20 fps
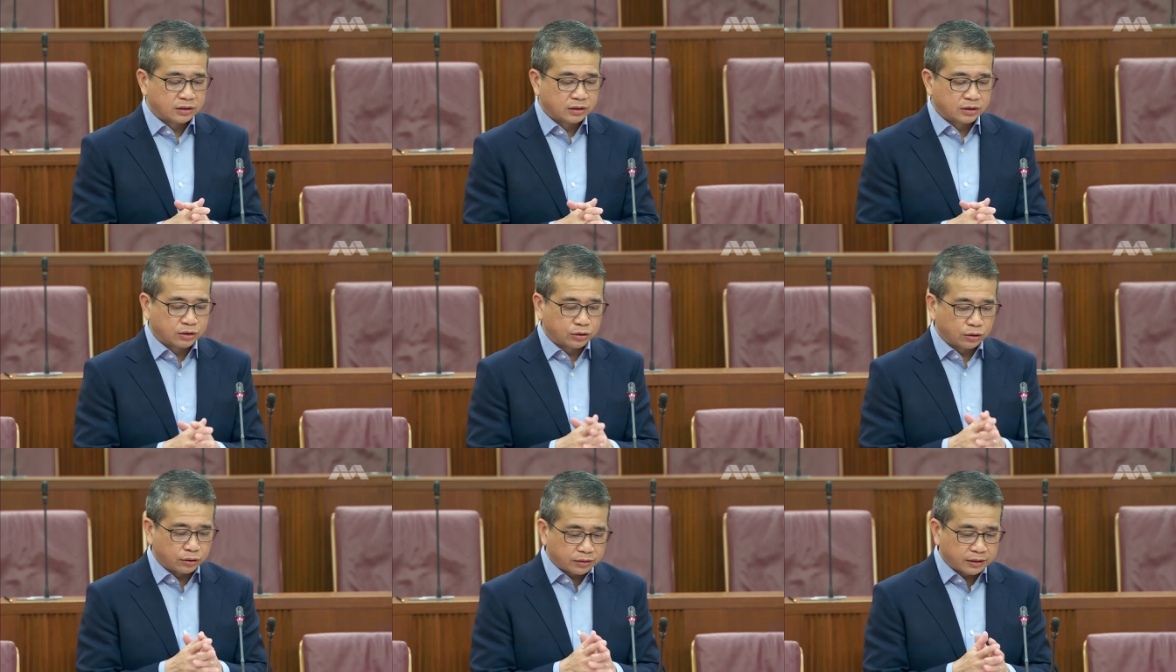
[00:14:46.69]

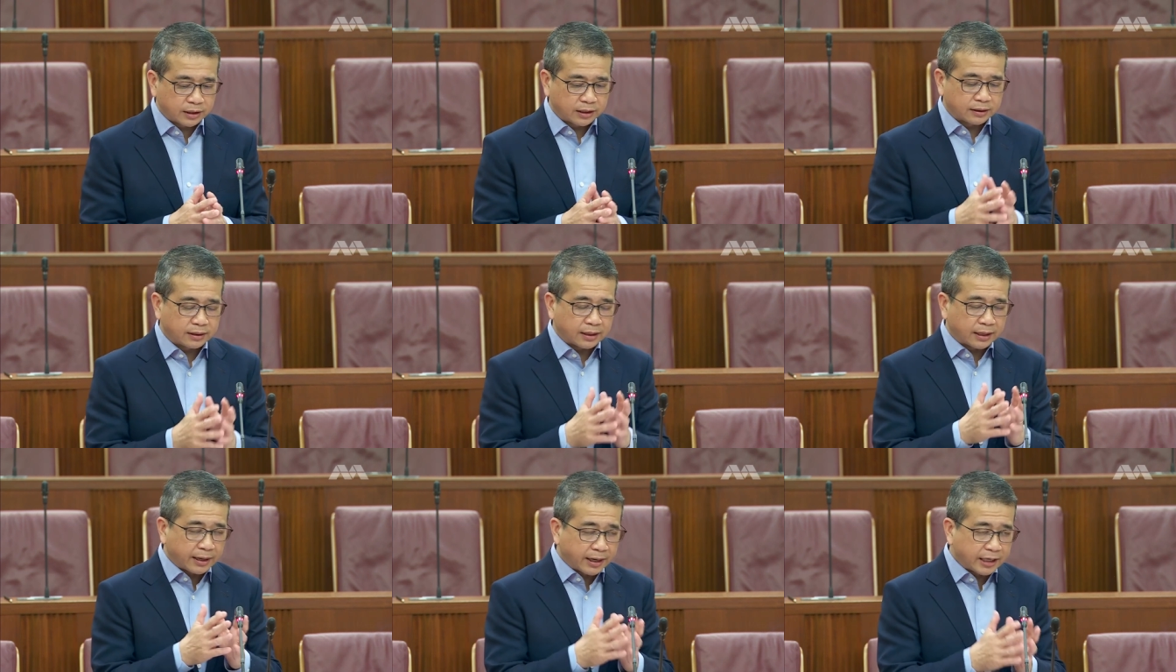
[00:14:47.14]
showed
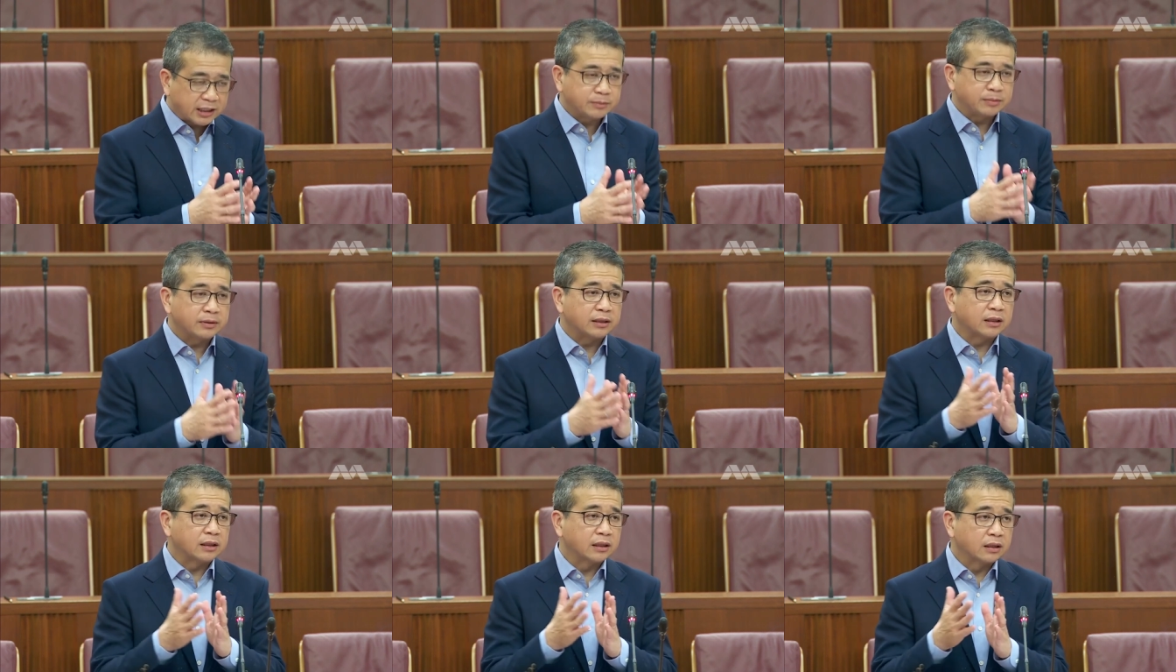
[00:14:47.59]
that there has
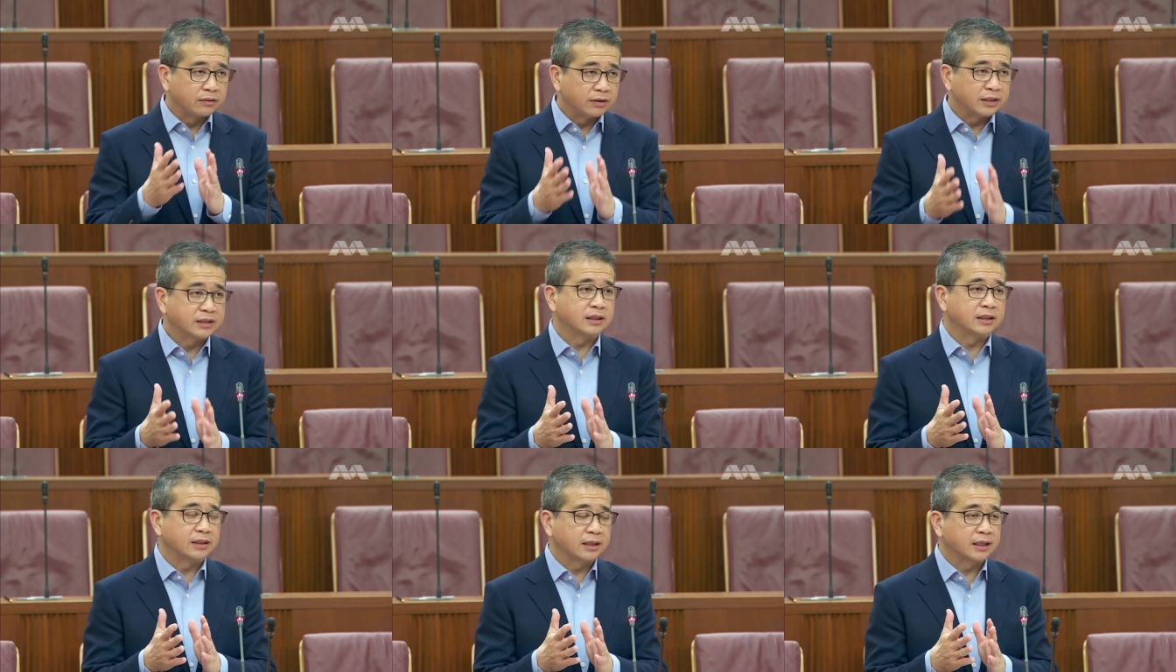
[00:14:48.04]
been an
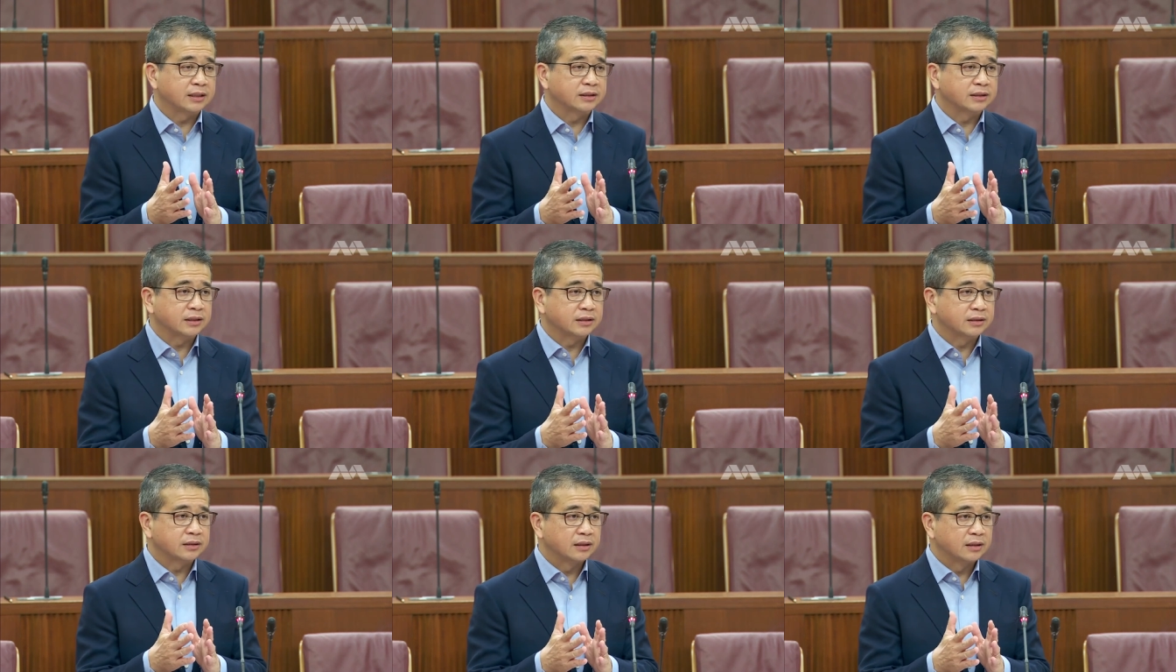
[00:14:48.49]
increase in
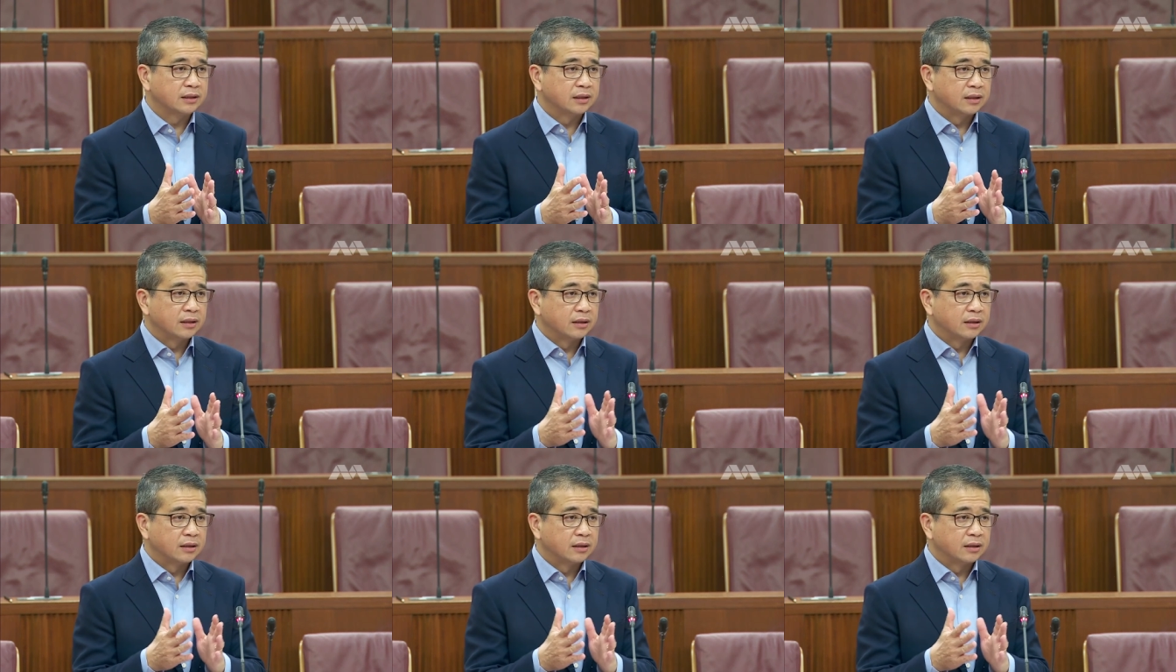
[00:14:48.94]
cases.